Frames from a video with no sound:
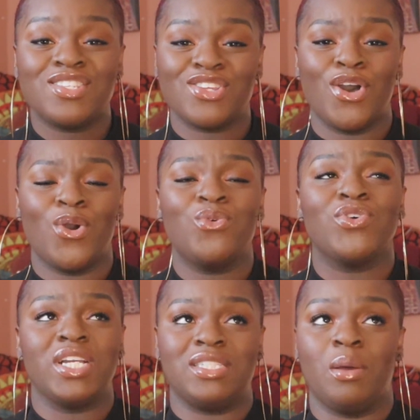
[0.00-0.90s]
So,
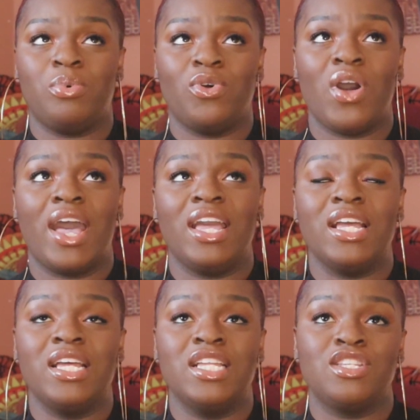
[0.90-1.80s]
for example, I
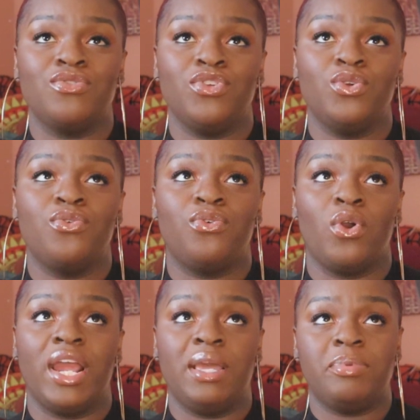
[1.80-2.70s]
interviewed
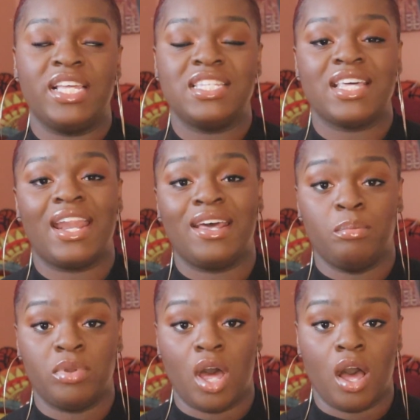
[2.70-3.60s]
for a place that had
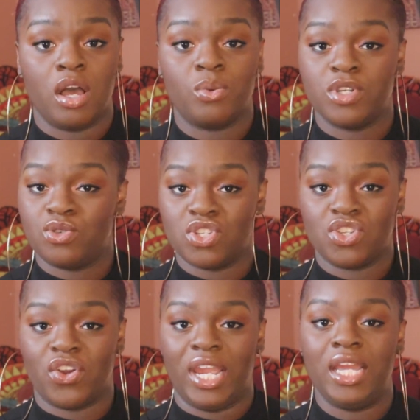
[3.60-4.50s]
a blog, which
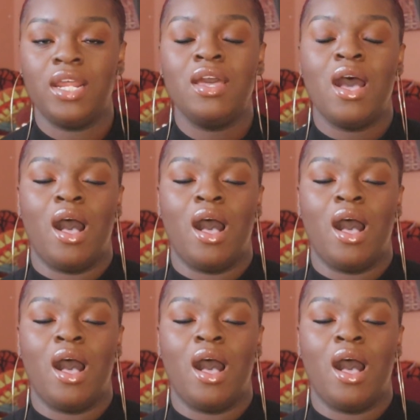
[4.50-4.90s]
was great